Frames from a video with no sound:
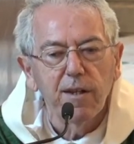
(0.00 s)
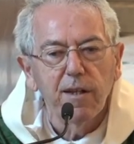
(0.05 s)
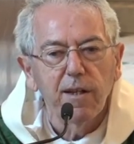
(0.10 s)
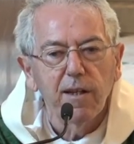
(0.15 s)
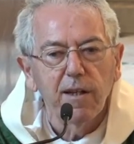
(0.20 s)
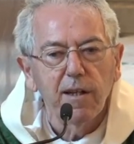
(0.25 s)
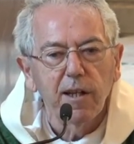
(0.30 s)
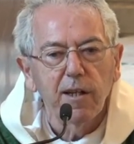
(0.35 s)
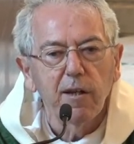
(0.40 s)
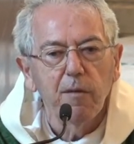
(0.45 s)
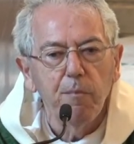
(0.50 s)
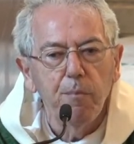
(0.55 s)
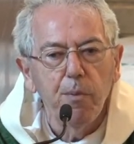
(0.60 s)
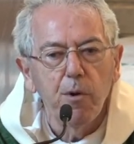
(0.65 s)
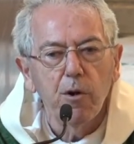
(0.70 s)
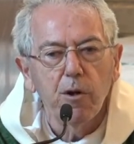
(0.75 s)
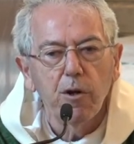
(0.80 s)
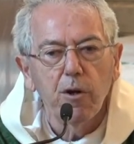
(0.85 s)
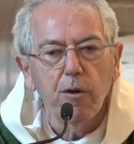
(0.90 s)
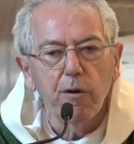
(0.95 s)
like a
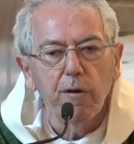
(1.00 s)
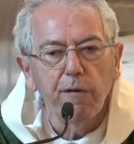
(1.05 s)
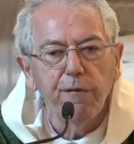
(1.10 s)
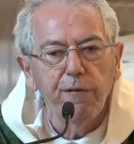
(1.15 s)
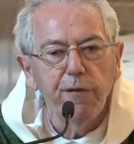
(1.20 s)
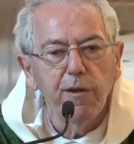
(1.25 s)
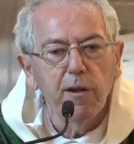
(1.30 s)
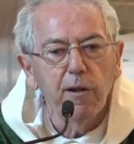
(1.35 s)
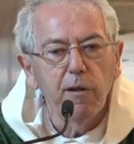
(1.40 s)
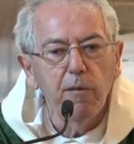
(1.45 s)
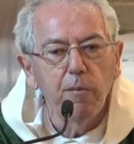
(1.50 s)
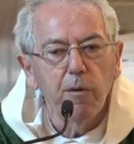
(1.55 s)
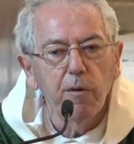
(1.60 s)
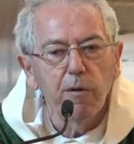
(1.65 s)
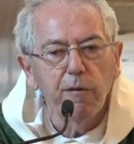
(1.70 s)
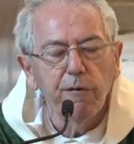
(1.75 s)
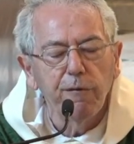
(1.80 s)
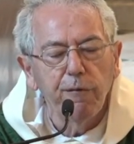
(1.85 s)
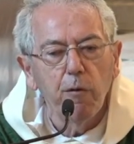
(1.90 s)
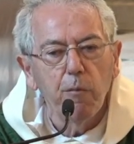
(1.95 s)
book or a film or a
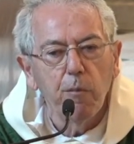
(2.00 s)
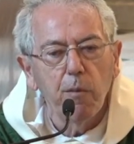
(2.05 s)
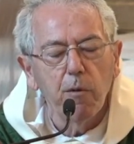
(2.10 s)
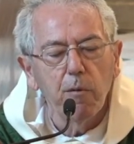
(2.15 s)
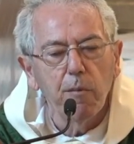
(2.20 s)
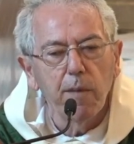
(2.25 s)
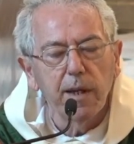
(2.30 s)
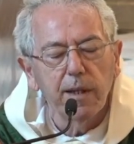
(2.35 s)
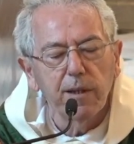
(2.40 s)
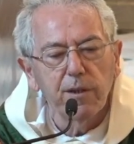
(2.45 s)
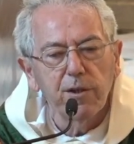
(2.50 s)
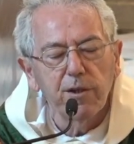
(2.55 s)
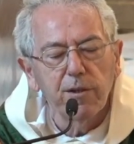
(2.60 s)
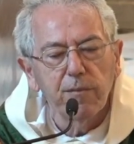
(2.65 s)
football match.